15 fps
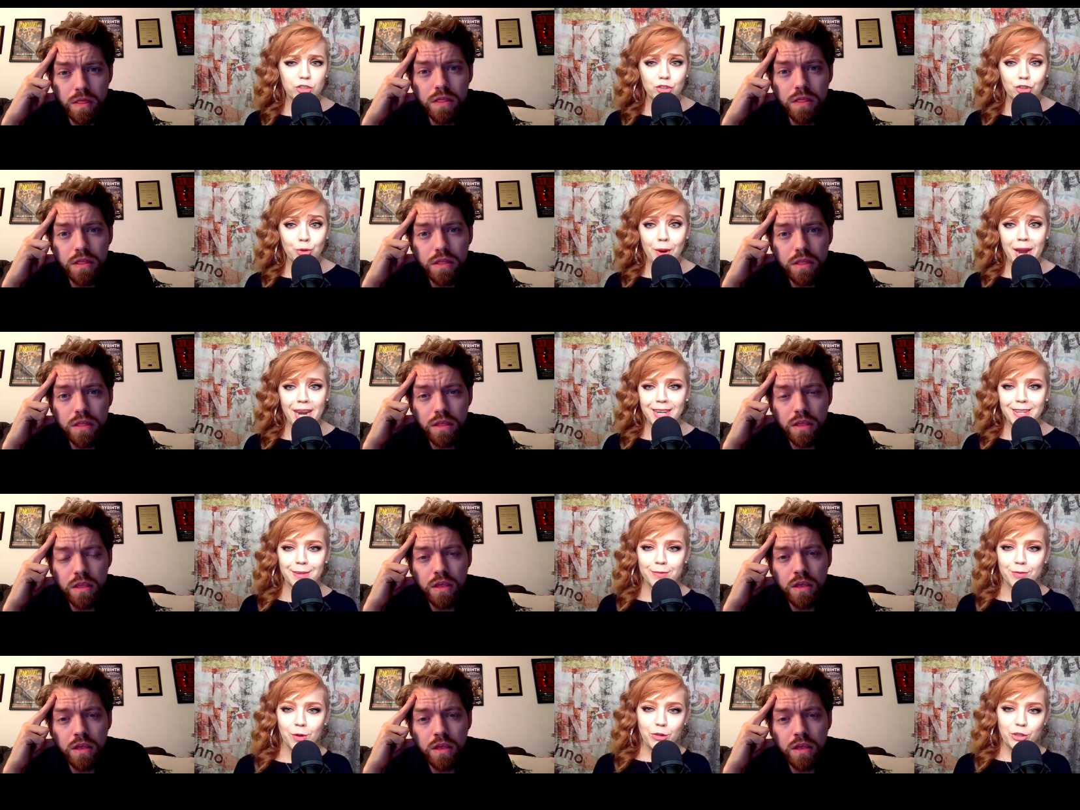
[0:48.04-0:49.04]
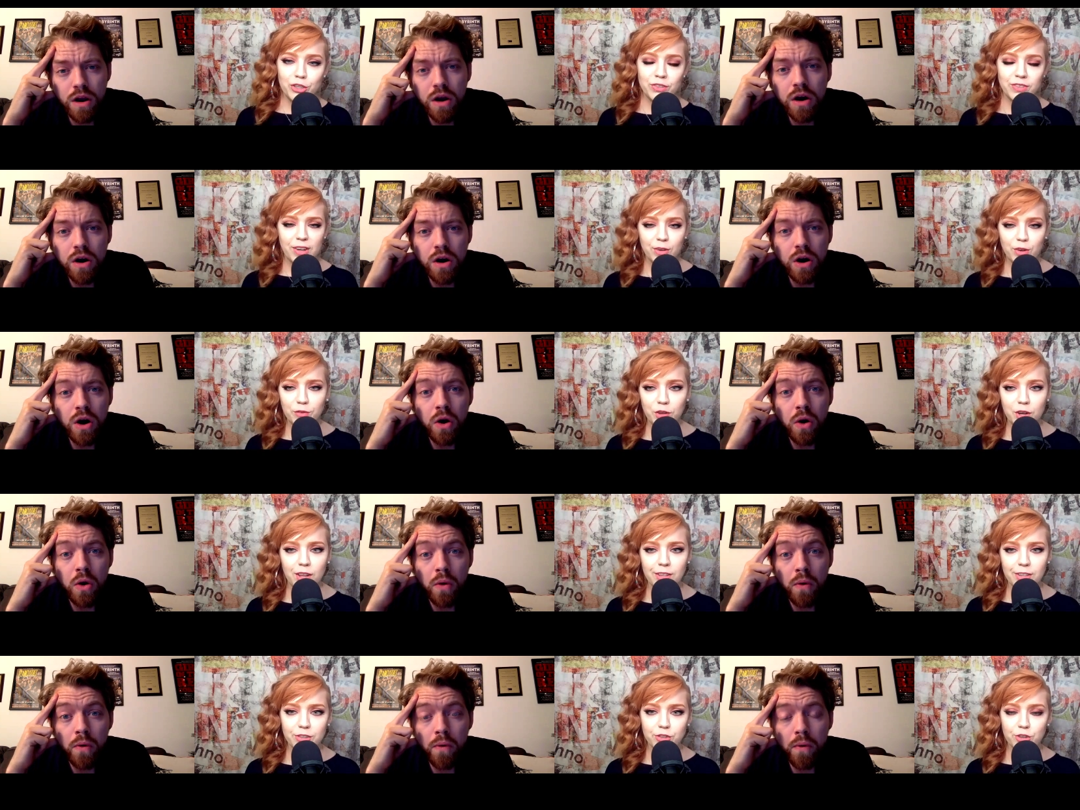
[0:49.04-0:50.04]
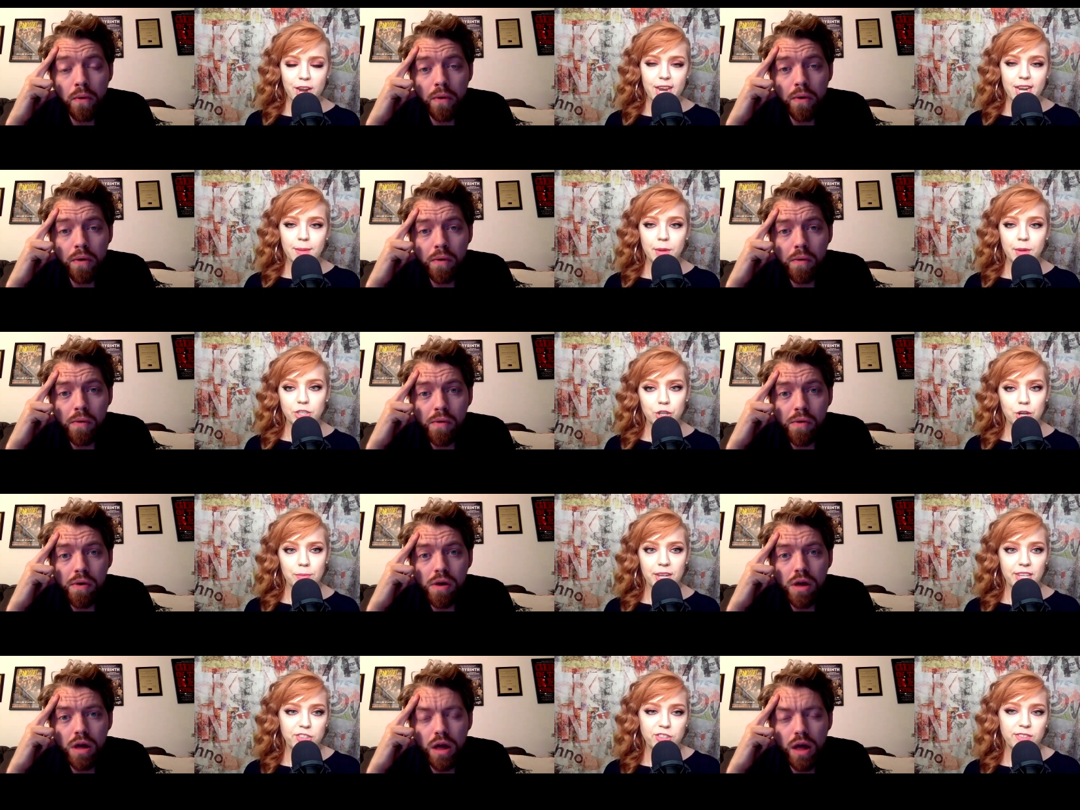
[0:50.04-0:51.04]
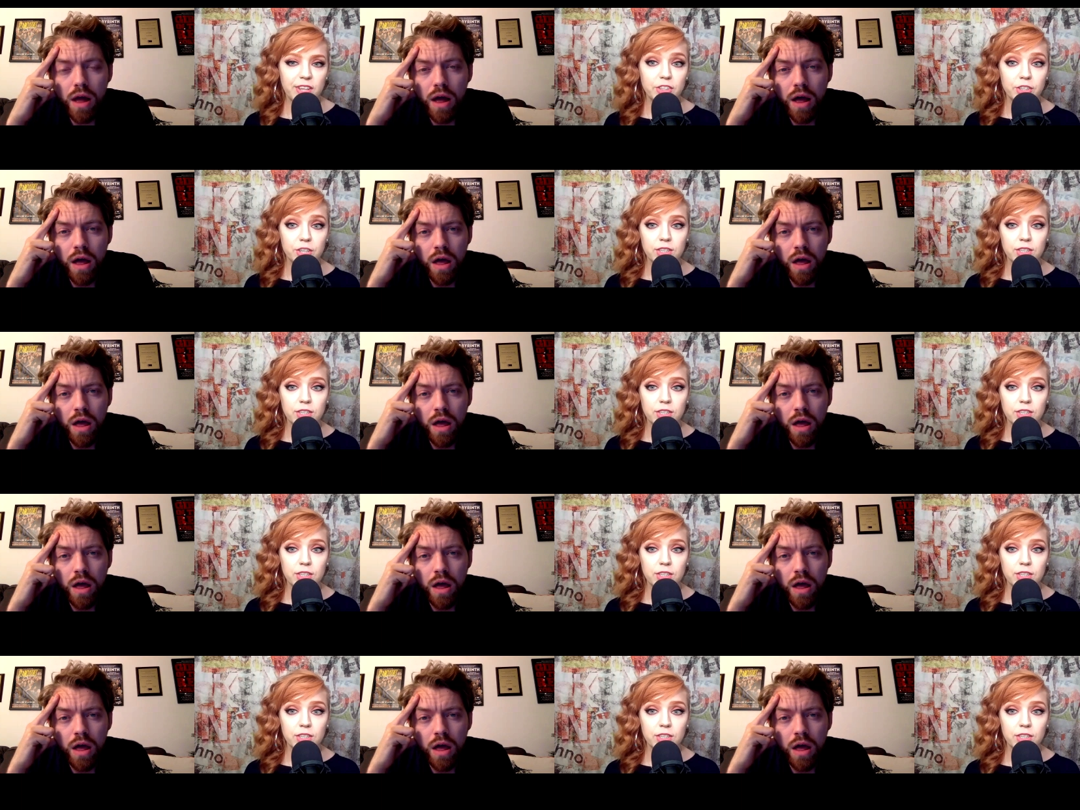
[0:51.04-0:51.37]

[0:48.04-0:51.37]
Speaker 1: strain of Folgers. I don't know if you call it a strain, I'm not sure, but I just uh-huh. sent